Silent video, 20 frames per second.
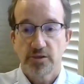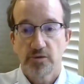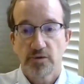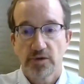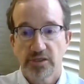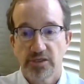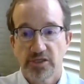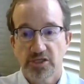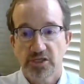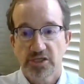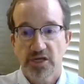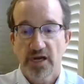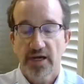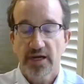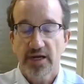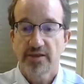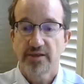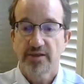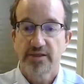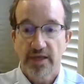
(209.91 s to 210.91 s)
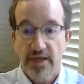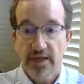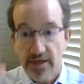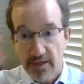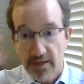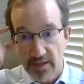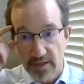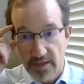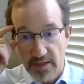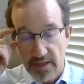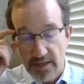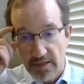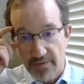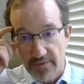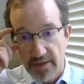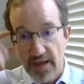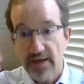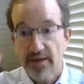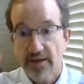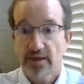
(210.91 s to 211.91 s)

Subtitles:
you can check in the data, and